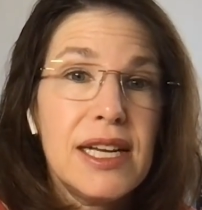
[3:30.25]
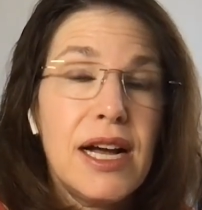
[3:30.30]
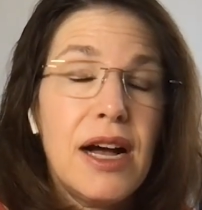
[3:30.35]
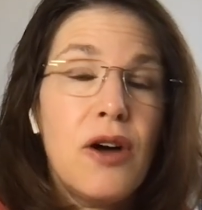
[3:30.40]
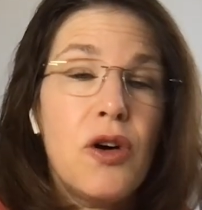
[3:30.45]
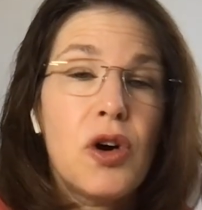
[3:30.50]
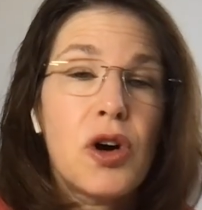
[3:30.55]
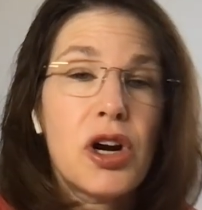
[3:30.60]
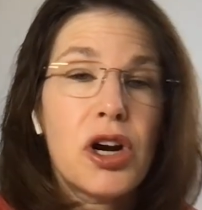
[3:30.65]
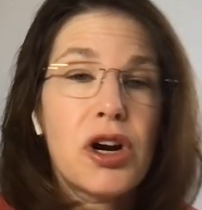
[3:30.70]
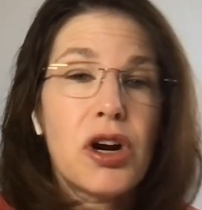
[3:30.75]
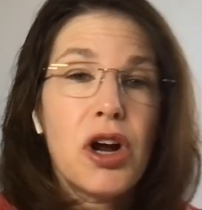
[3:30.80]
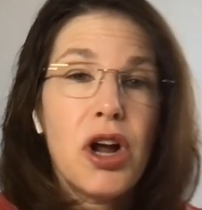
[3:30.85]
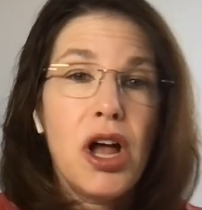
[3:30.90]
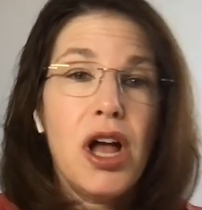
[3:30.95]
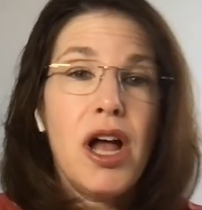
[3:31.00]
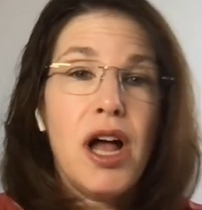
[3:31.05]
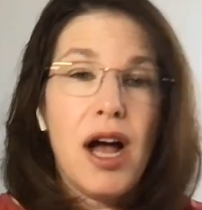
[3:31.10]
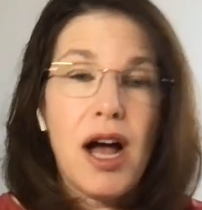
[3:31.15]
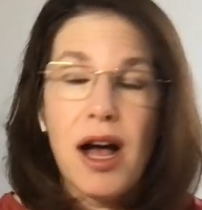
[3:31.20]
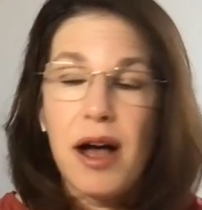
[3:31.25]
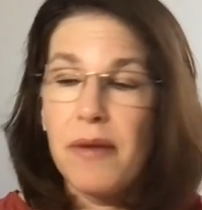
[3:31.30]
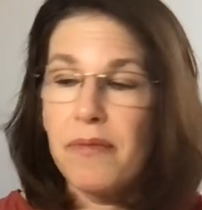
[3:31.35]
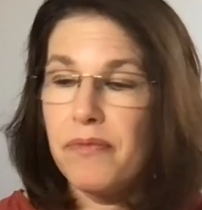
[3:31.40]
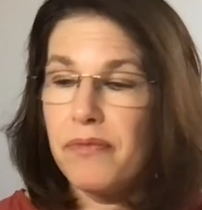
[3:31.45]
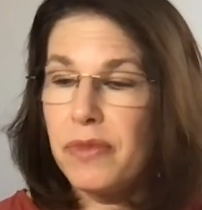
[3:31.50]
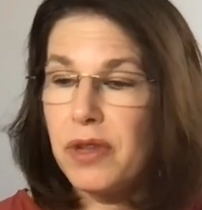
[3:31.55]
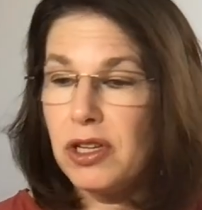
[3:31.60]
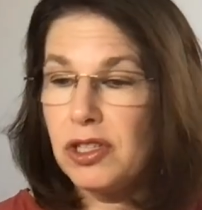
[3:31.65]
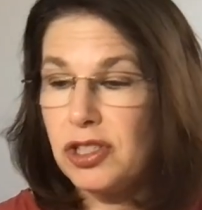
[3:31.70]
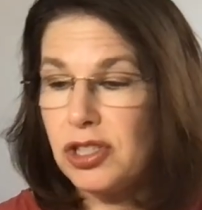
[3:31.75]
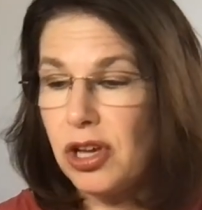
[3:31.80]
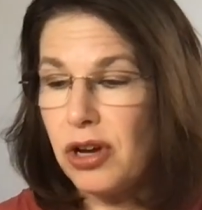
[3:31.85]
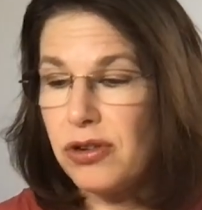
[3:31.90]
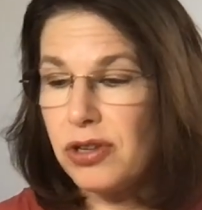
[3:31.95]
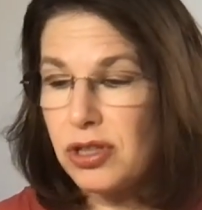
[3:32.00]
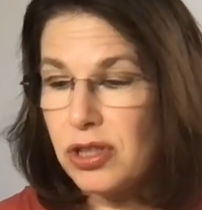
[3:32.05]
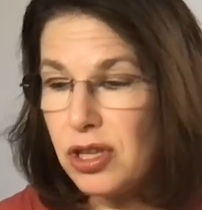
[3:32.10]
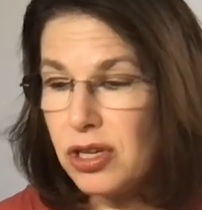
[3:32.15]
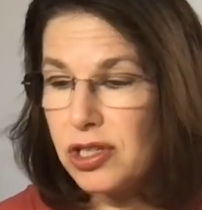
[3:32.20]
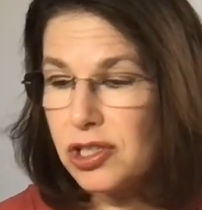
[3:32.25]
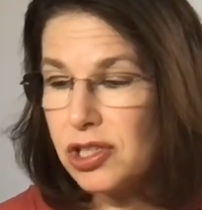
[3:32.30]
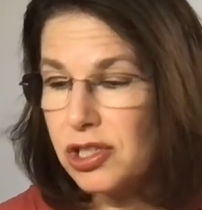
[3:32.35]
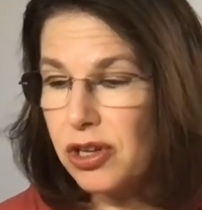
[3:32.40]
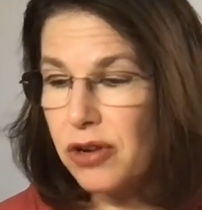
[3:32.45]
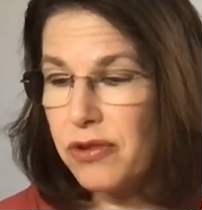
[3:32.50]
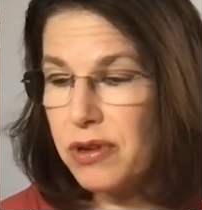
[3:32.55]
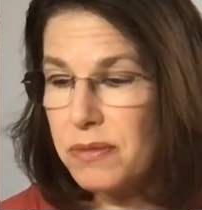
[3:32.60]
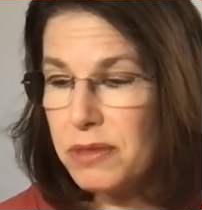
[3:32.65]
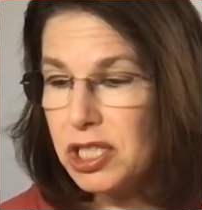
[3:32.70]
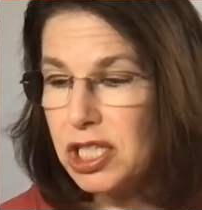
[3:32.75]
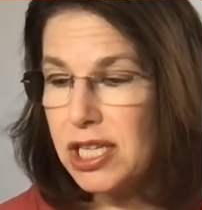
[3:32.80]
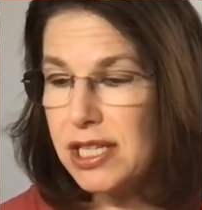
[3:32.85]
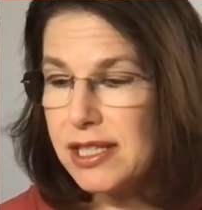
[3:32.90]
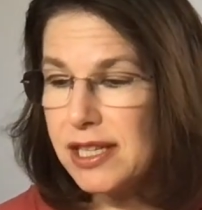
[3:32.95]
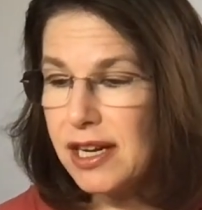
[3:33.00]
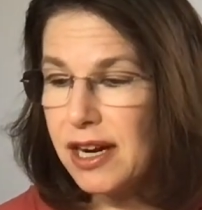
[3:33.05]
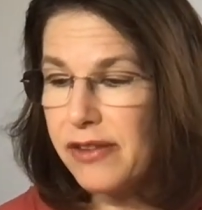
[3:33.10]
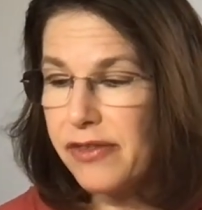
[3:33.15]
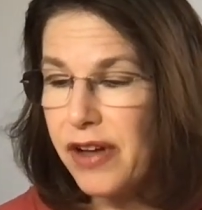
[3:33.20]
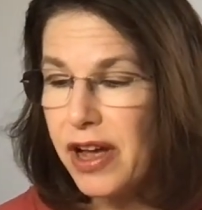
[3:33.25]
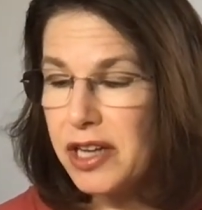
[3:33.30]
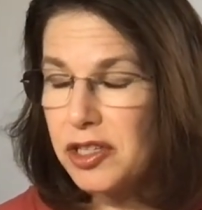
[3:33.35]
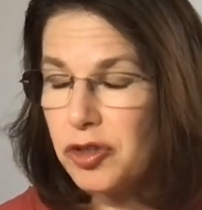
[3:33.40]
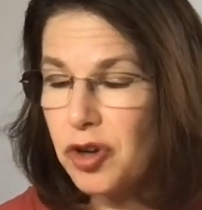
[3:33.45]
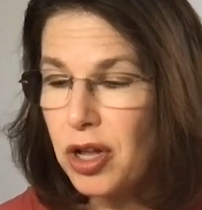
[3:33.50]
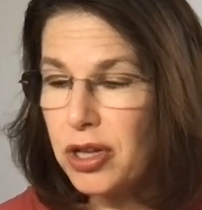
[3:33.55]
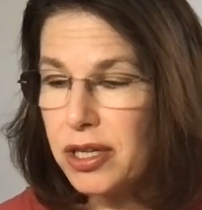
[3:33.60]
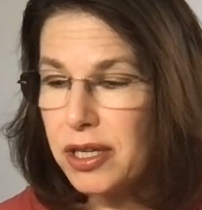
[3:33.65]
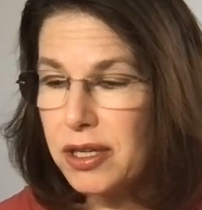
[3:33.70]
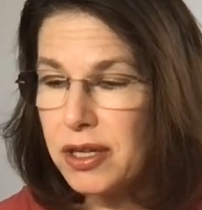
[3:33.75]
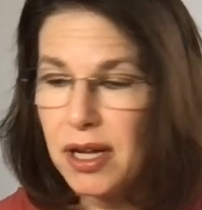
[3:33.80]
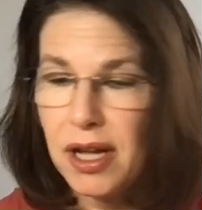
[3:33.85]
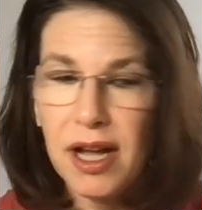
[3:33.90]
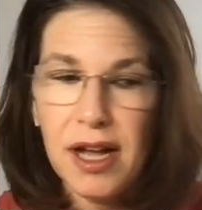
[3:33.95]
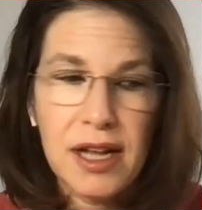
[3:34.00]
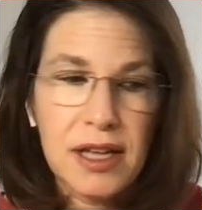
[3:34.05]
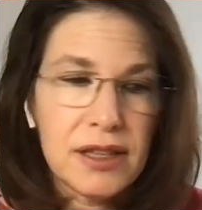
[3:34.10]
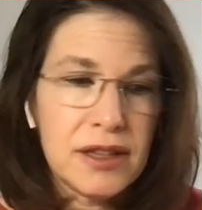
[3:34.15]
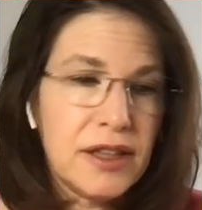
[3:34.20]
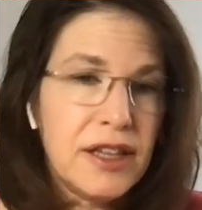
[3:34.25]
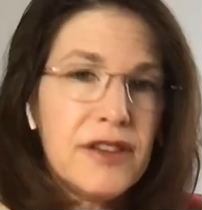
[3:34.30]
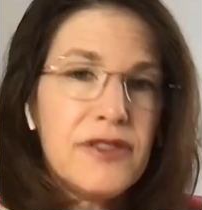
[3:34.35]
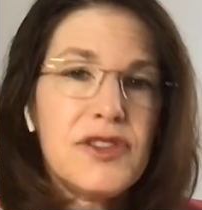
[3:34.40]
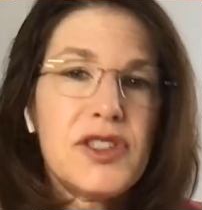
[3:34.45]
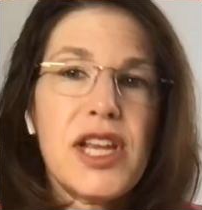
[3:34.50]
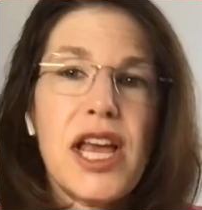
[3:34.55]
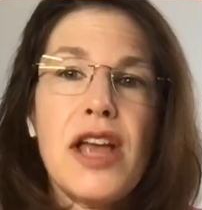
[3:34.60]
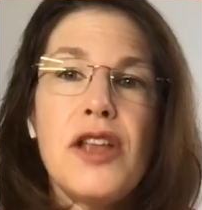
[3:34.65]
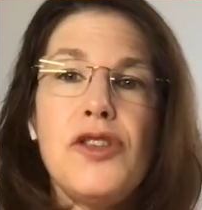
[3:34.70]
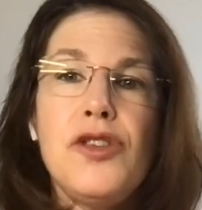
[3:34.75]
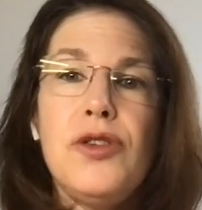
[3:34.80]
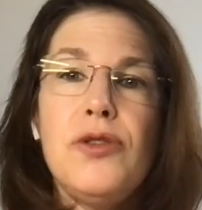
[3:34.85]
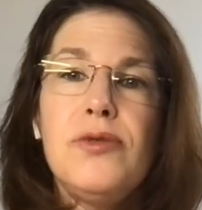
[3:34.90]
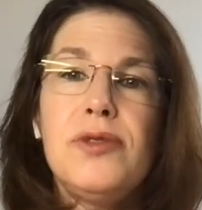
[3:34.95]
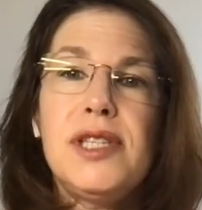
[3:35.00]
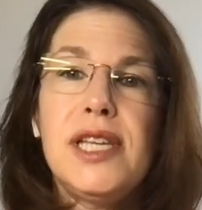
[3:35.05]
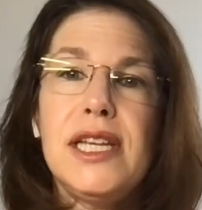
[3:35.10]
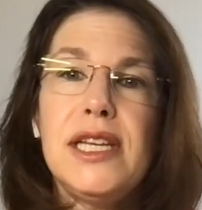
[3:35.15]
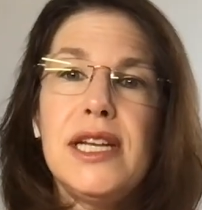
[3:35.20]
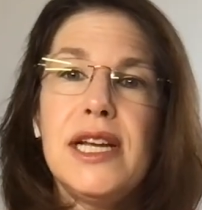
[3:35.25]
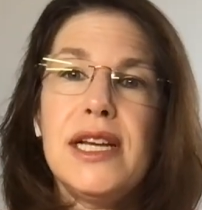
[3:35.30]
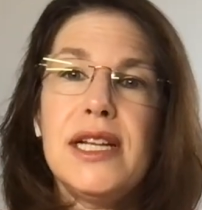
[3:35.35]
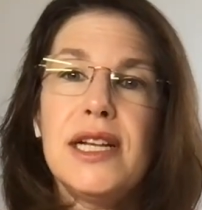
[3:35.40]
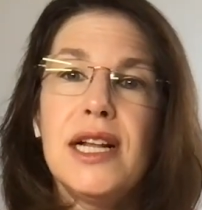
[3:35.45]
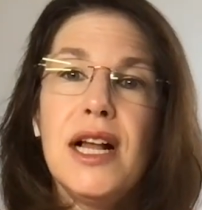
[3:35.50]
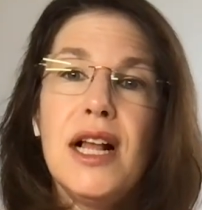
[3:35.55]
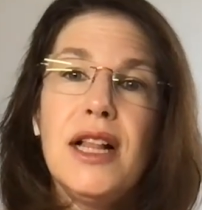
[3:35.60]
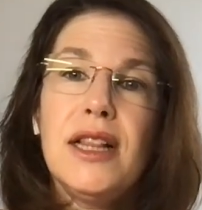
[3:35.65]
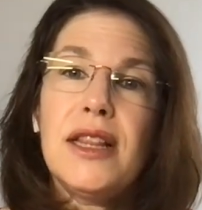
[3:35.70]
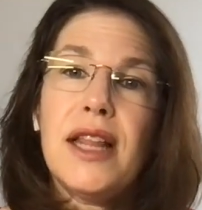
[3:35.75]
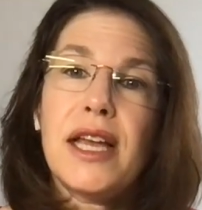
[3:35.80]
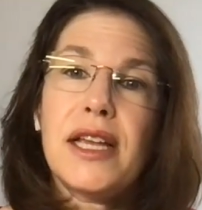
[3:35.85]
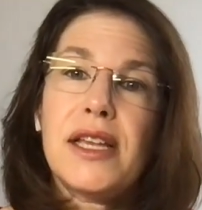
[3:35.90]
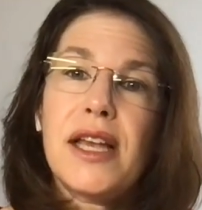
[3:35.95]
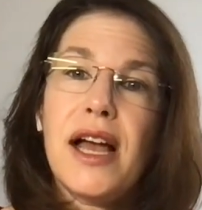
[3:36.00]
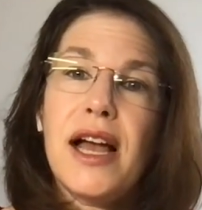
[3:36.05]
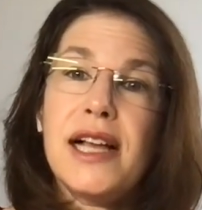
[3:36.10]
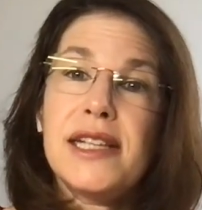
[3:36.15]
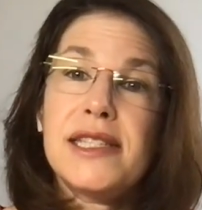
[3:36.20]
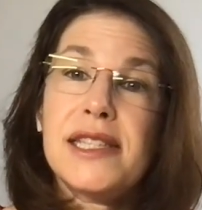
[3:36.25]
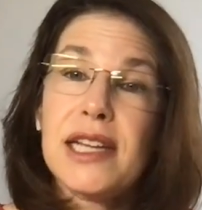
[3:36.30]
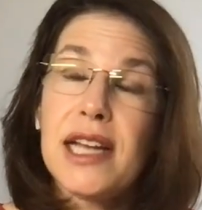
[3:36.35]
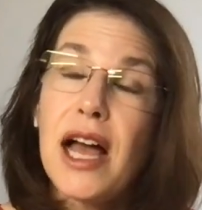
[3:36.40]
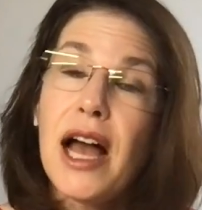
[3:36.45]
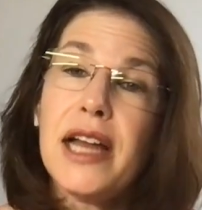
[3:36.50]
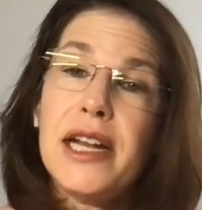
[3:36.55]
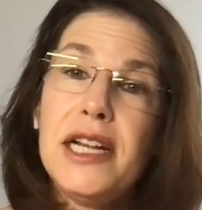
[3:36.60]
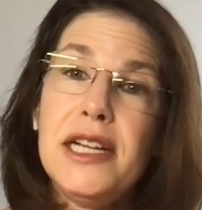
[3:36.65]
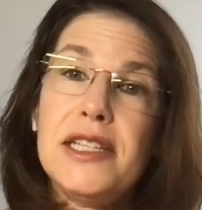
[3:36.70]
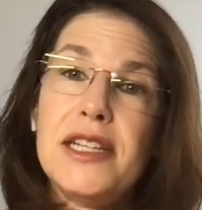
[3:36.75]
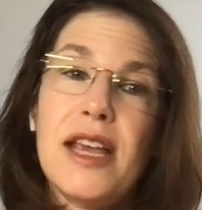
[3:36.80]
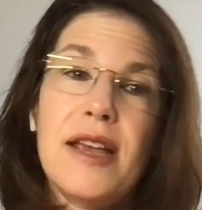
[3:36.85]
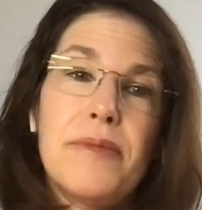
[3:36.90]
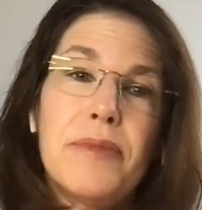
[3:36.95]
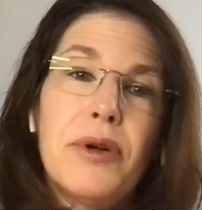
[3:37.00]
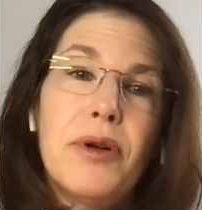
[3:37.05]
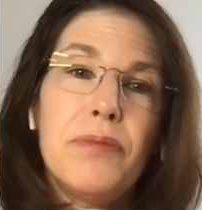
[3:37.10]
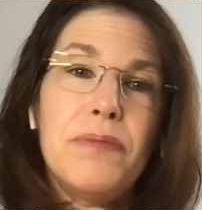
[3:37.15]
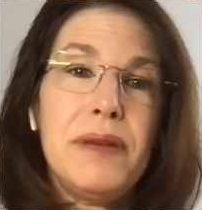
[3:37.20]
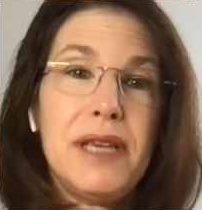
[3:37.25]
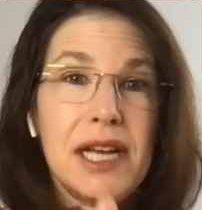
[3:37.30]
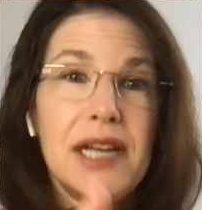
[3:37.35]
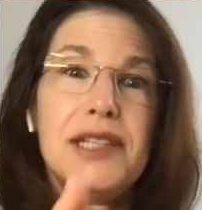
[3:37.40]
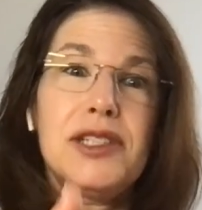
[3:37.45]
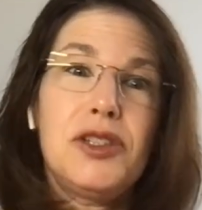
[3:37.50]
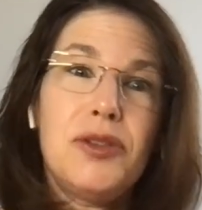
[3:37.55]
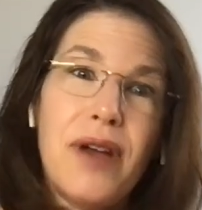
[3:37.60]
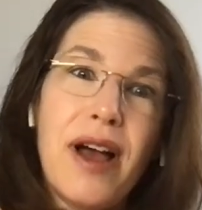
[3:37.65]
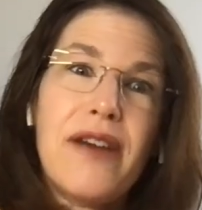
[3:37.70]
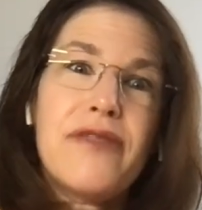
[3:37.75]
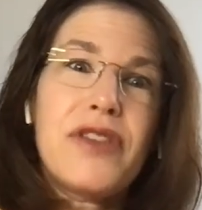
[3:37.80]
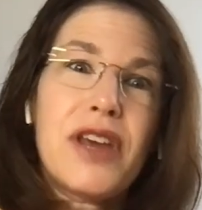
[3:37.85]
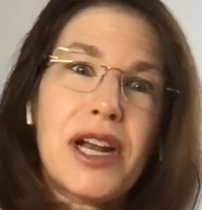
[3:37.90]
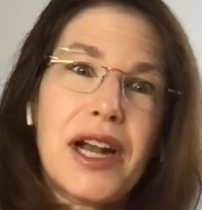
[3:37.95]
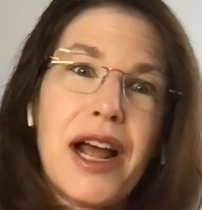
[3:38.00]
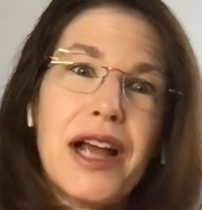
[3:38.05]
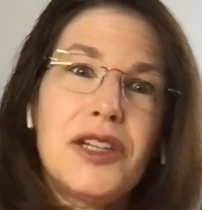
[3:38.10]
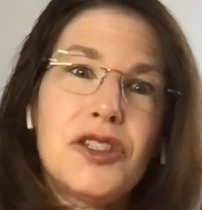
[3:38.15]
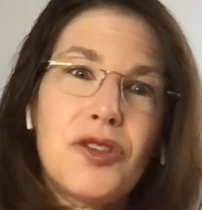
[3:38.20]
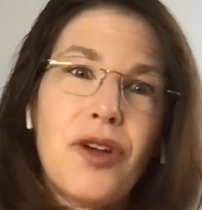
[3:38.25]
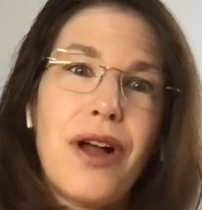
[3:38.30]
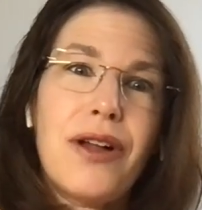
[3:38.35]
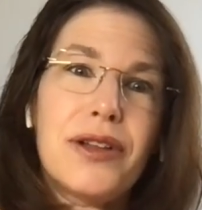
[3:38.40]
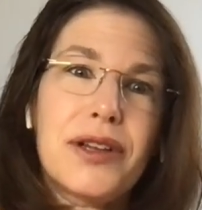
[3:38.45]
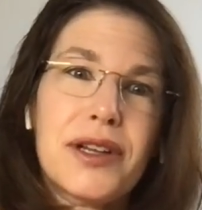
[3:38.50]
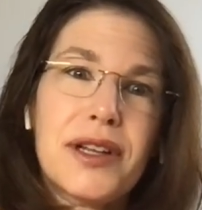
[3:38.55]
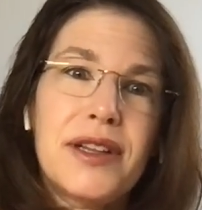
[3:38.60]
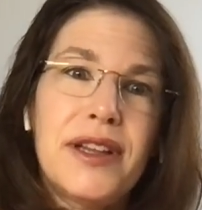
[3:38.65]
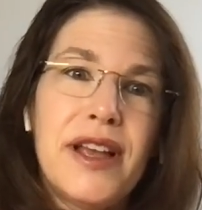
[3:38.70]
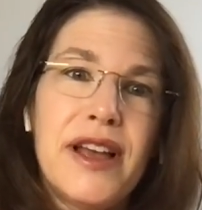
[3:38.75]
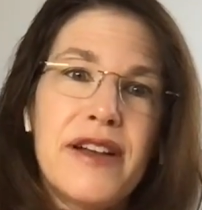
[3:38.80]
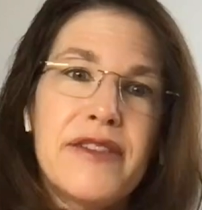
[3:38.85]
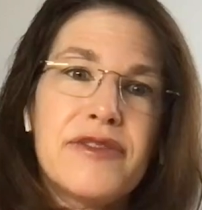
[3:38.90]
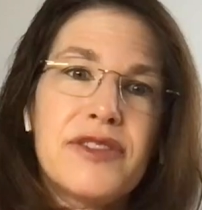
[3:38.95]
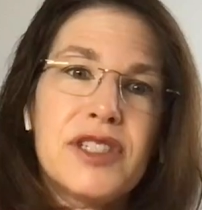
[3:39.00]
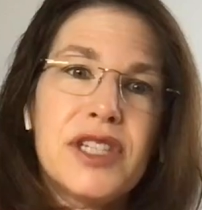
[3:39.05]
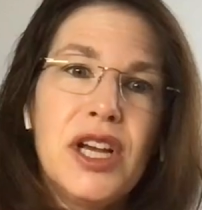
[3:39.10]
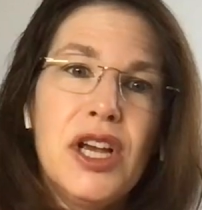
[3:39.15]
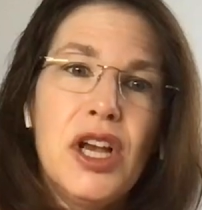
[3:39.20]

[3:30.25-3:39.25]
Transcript: or the sewing machines that have hydraulic lifts, and using it like as a cutting table because you have that hydraulic lift.